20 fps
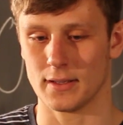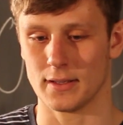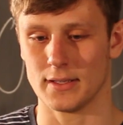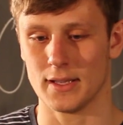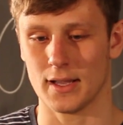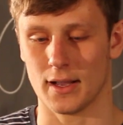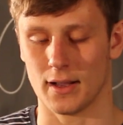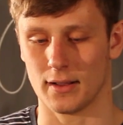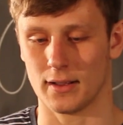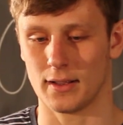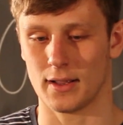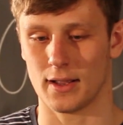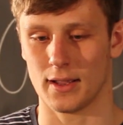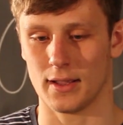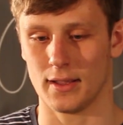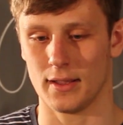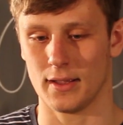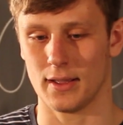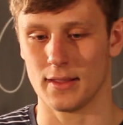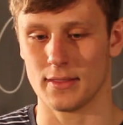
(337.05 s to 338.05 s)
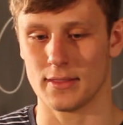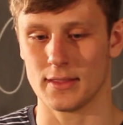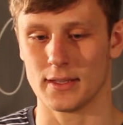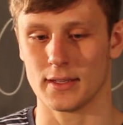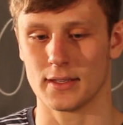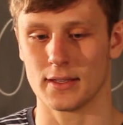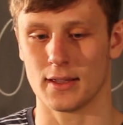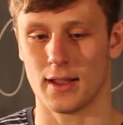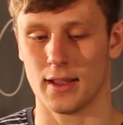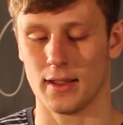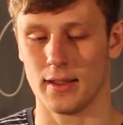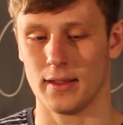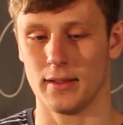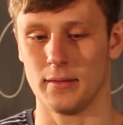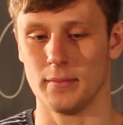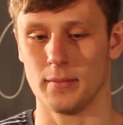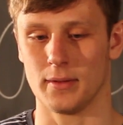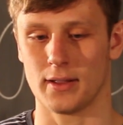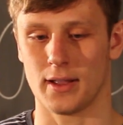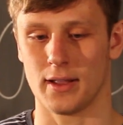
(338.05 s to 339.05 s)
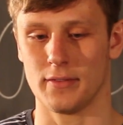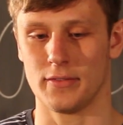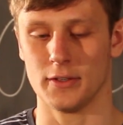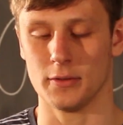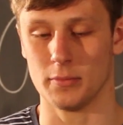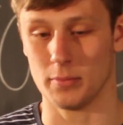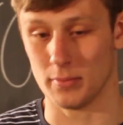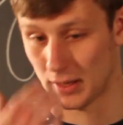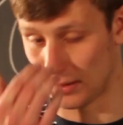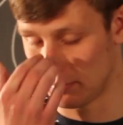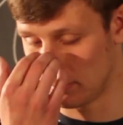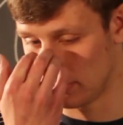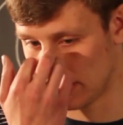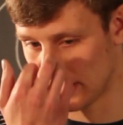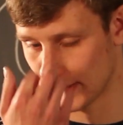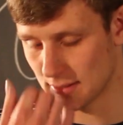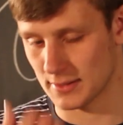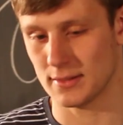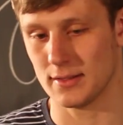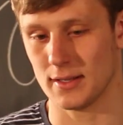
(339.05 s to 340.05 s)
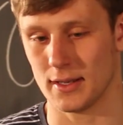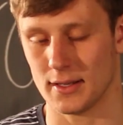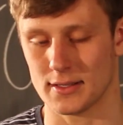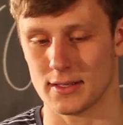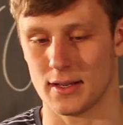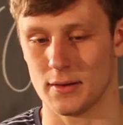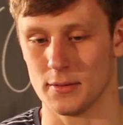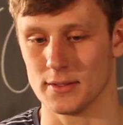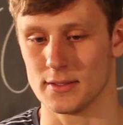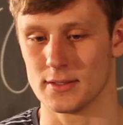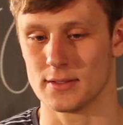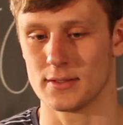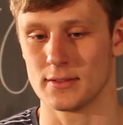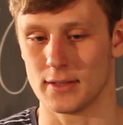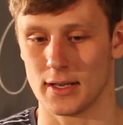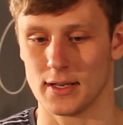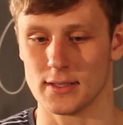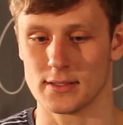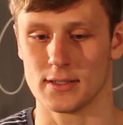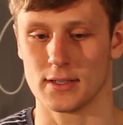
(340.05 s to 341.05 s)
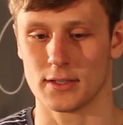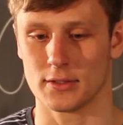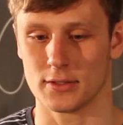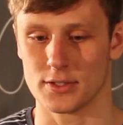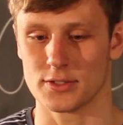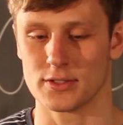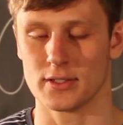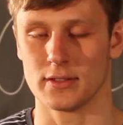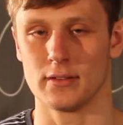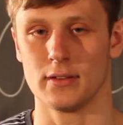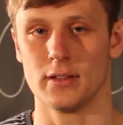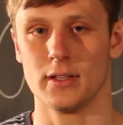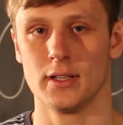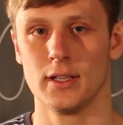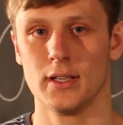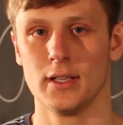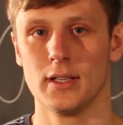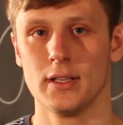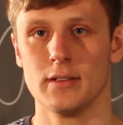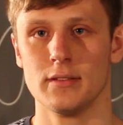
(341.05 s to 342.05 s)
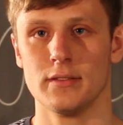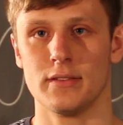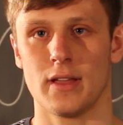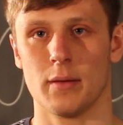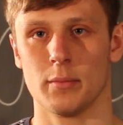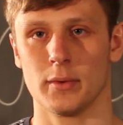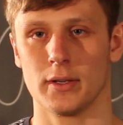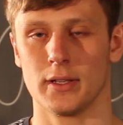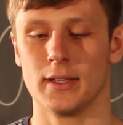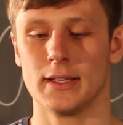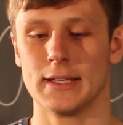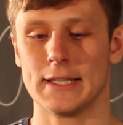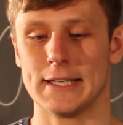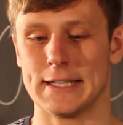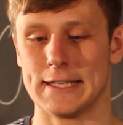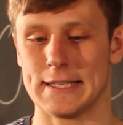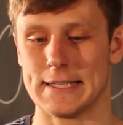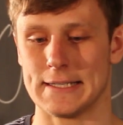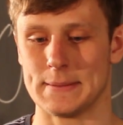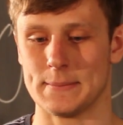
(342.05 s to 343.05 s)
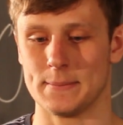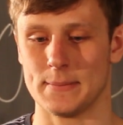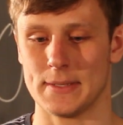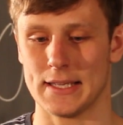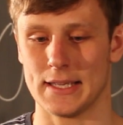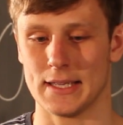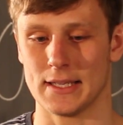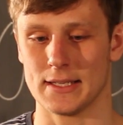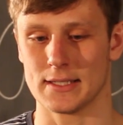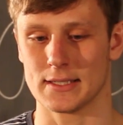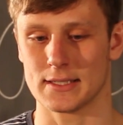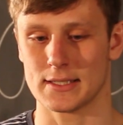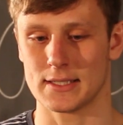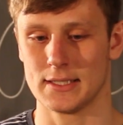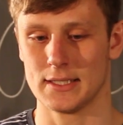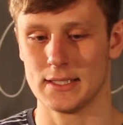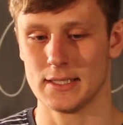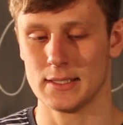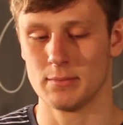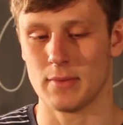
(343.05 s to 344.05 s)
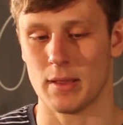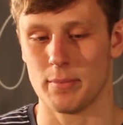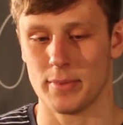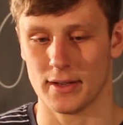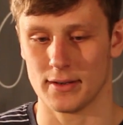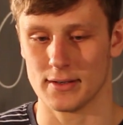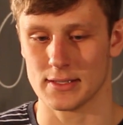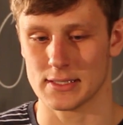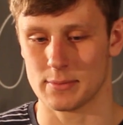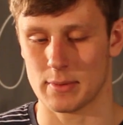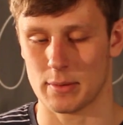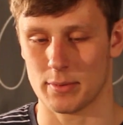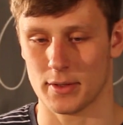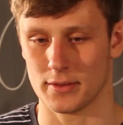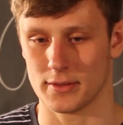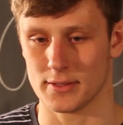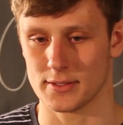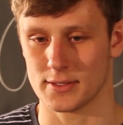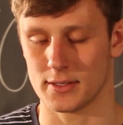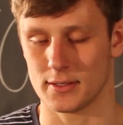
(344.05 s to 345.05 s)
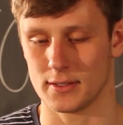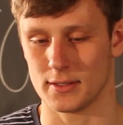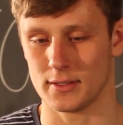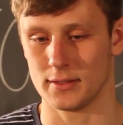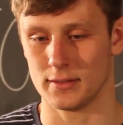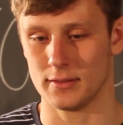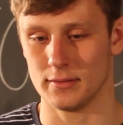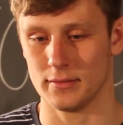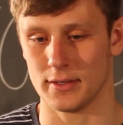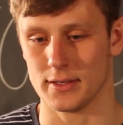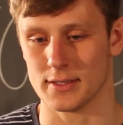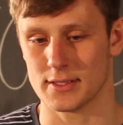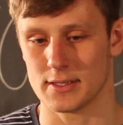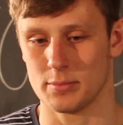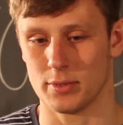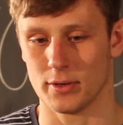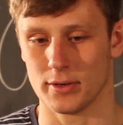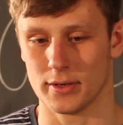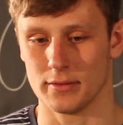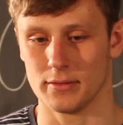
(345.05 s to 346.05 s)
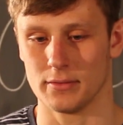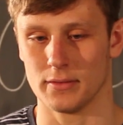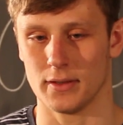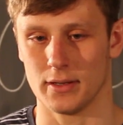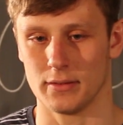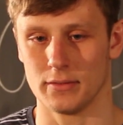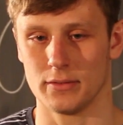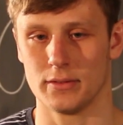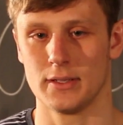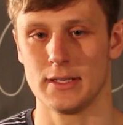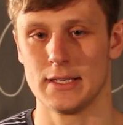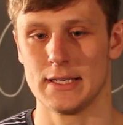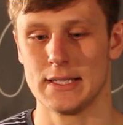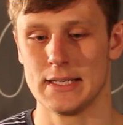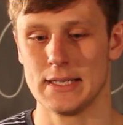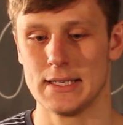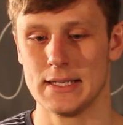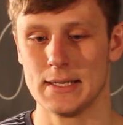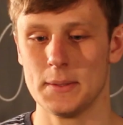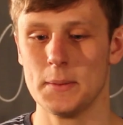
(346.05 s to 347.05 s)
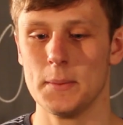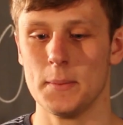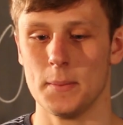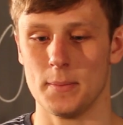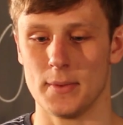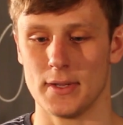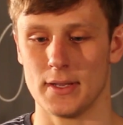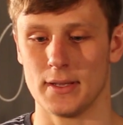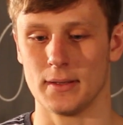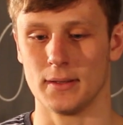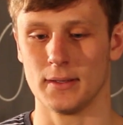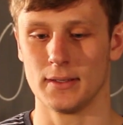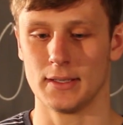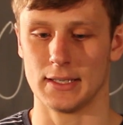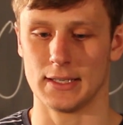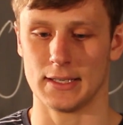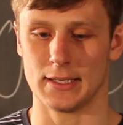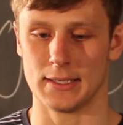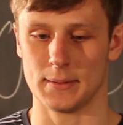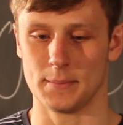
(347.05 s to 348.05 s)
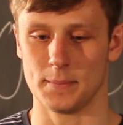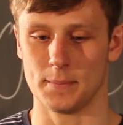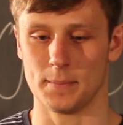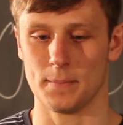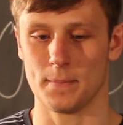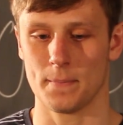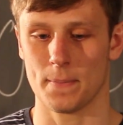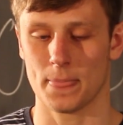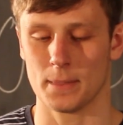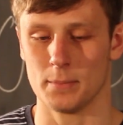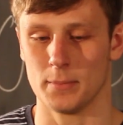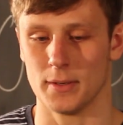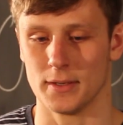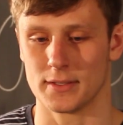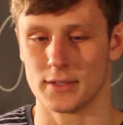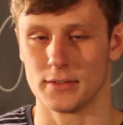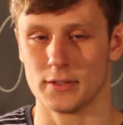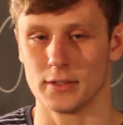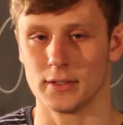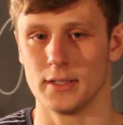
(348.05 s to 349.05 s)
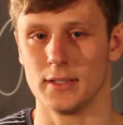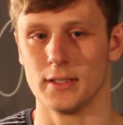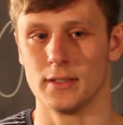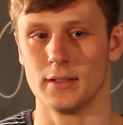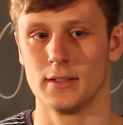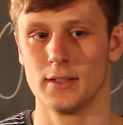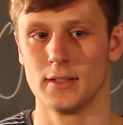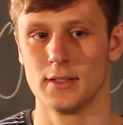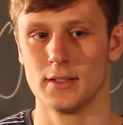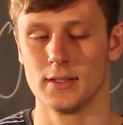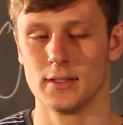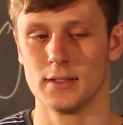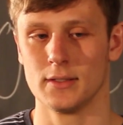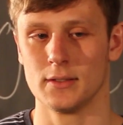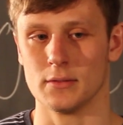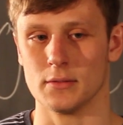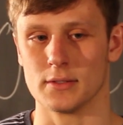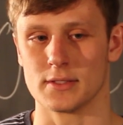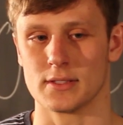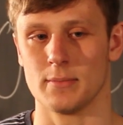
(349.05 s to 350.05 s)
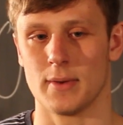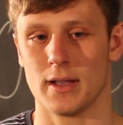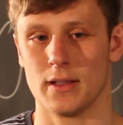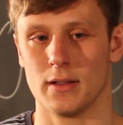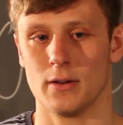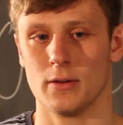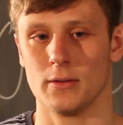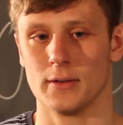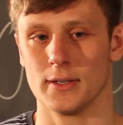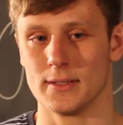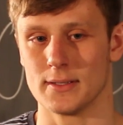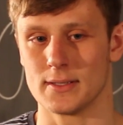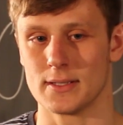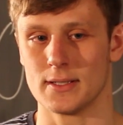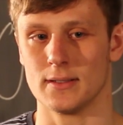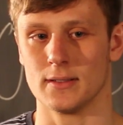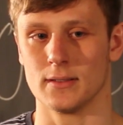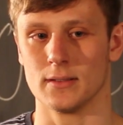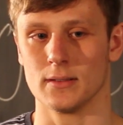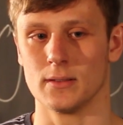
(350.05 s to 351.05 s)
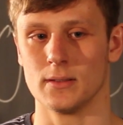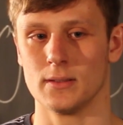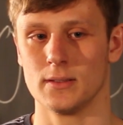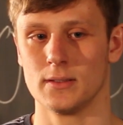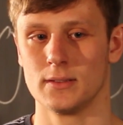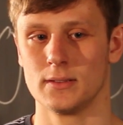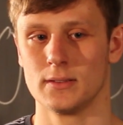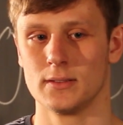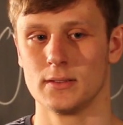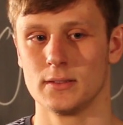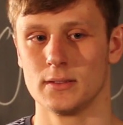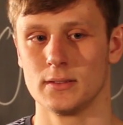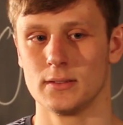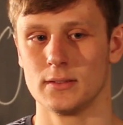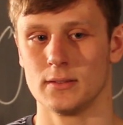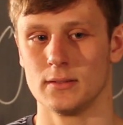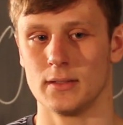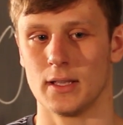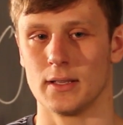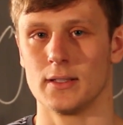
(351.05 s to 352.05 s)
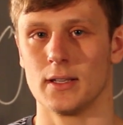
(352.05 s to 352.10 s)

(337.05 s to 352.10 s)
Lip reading: yeah, I think I feel I'm blessed that I was raised in a Christian family, and my parents and my brothers are very supportive of me, but I really wasn't my own until that